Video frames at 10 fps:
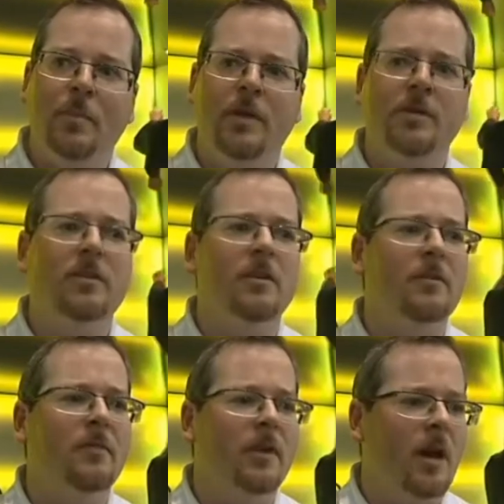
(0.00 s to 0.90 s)
Because of the
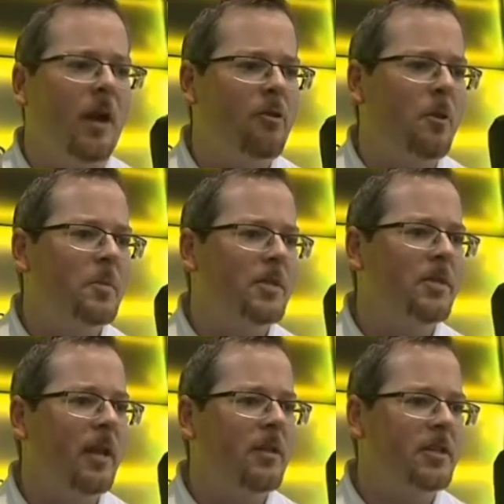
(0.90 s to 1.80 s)
different colour
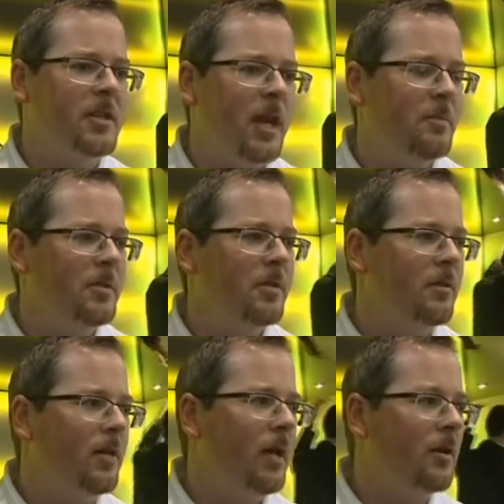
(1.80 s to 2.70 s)
options and the shapes
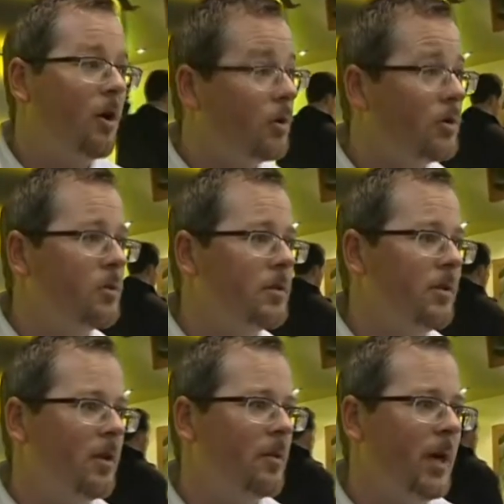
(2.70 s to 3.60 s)
and contours
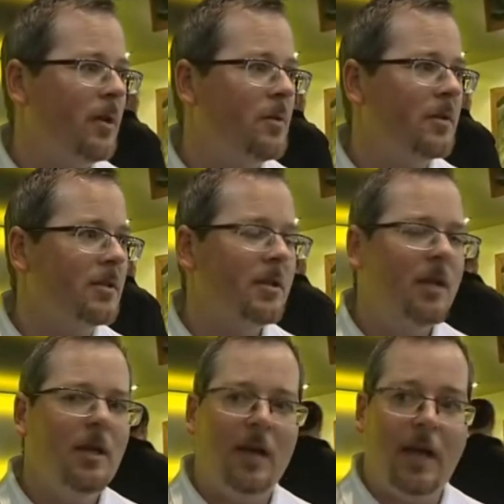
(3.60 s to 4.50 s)
that you can make with this.
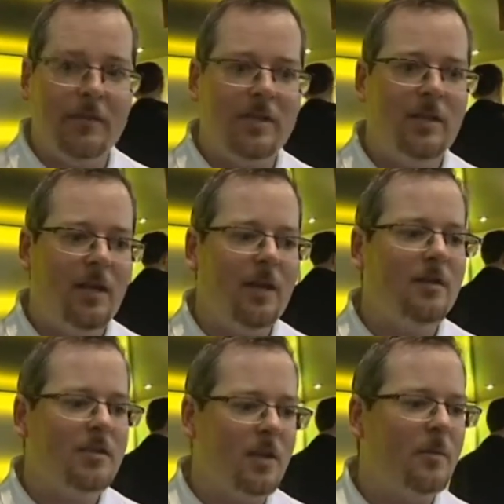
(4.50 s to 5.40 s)
Having said that,
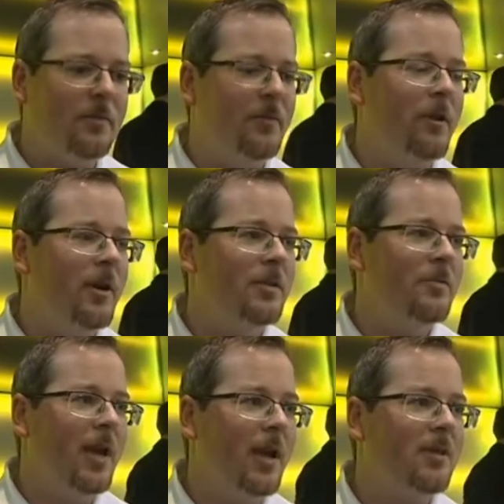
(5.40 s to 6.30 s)
it's going to be very nice
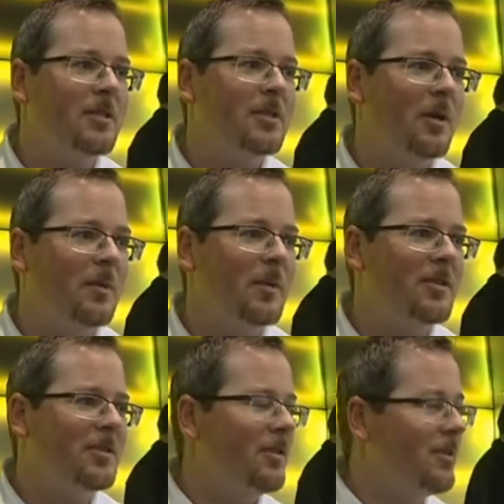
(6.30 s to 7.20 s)
for your house as well,
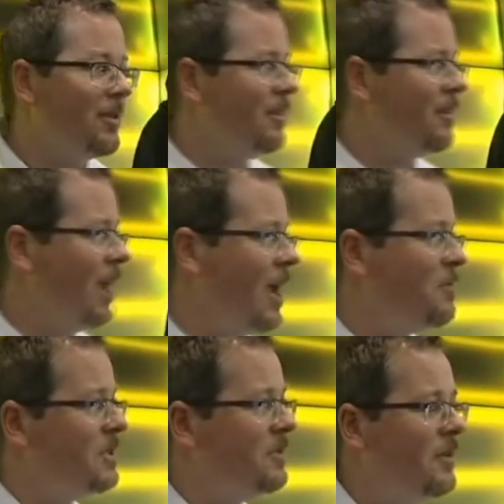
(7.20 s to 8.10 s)
because the
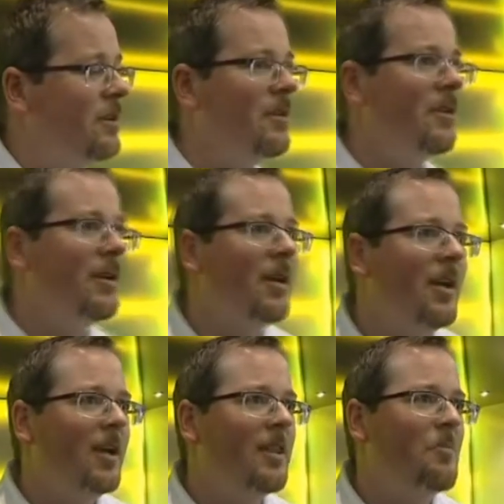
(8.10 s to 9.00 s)
atmosphere and the
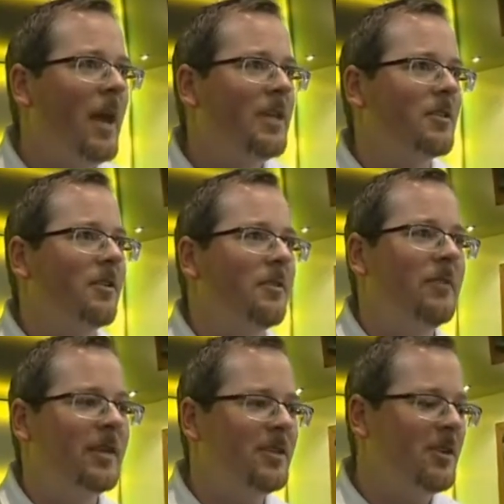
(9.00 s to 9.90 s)
magical
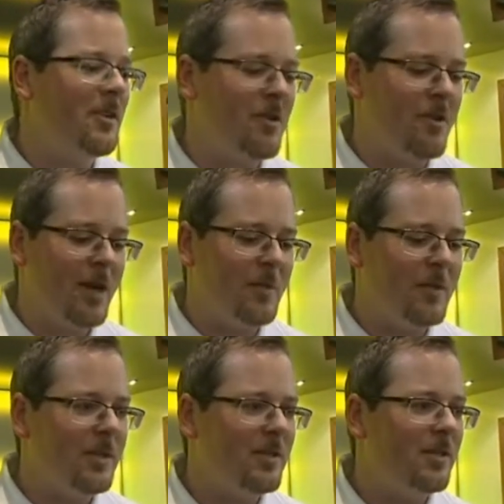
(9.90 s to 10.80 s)
effects that you can create with
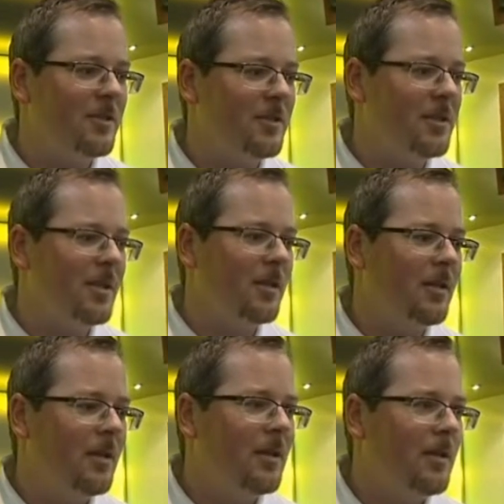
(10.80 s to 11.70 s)
the EXTENZO ceiling
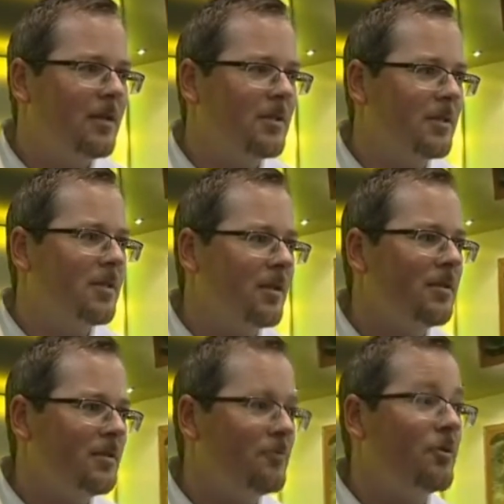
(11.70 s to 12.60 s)

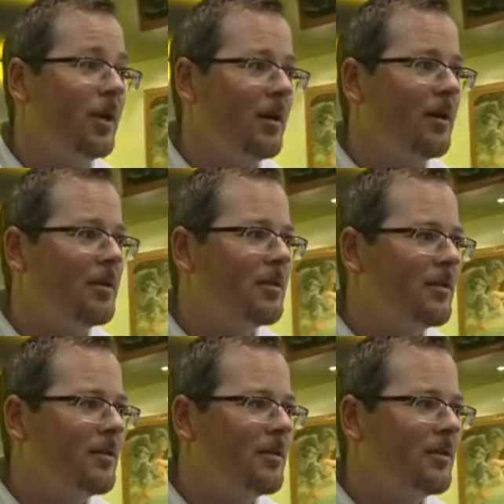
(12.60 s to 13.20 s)
is really nice.